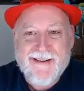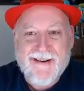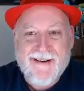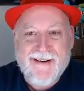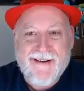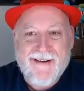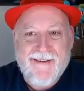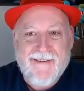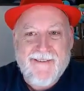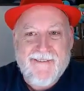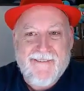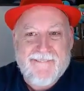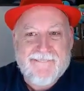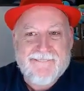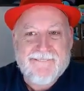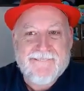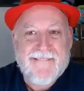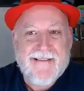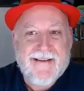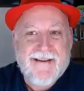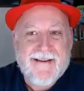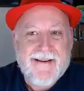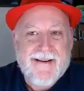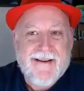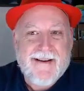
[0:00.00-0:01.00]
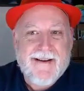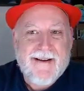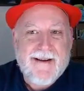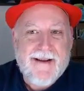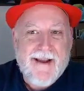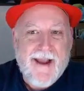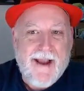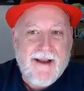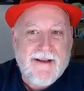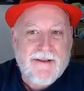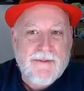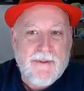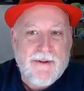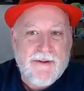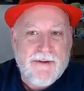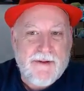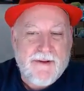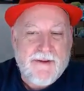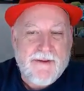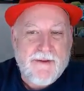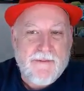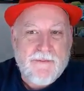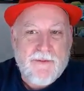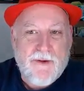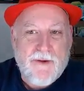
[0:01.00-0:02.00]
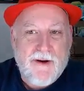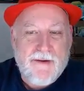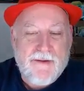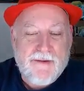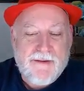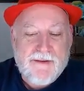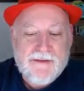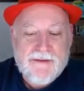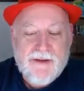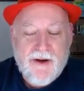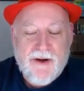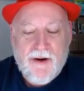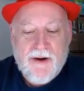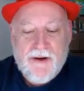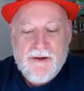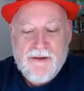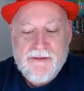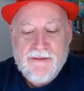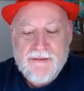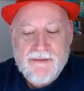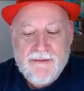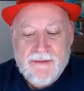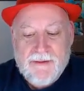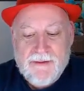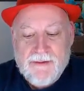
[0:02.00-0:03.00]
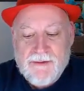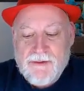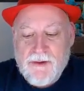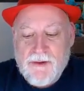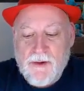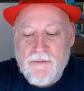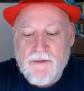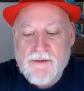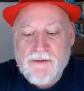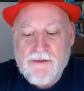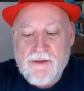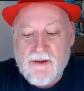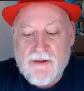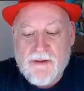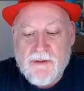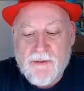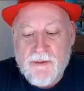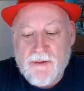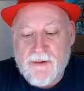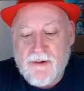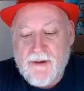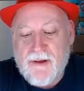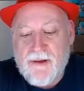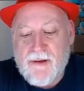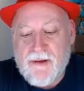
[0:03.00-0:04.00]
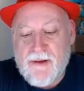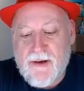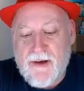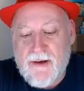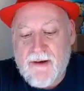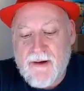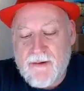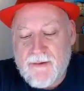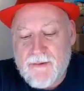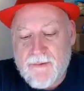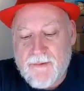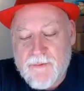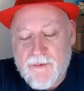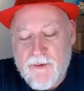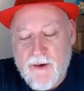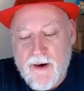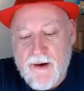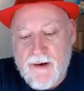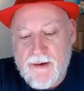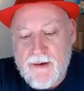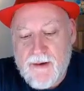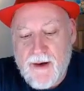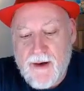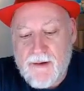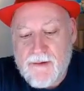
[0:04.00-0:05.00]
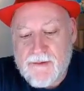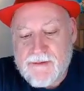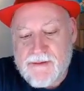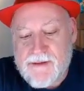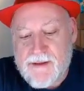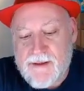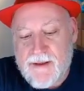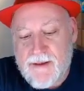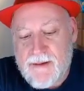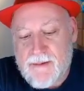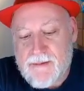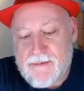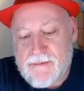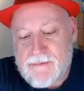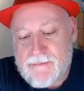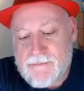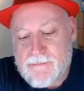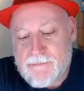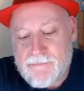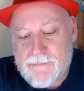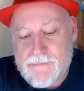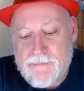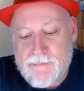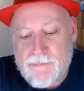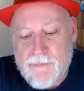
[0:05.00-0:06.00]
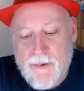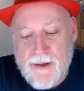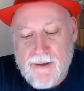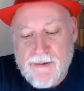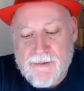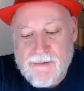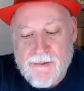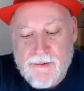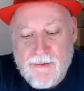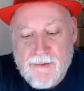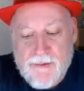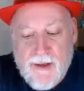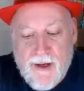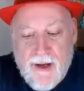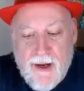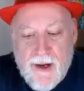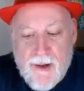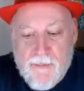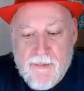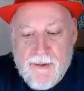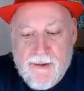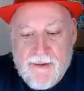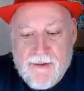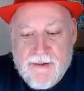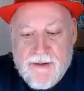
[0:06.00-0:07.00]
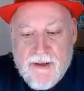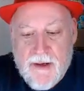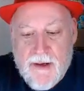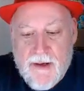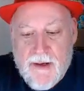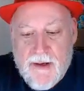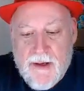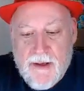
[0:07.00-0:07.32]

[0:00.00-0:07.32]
As we look at the front of this card, the surface looks really clean on the front. I don't see any bends or damage.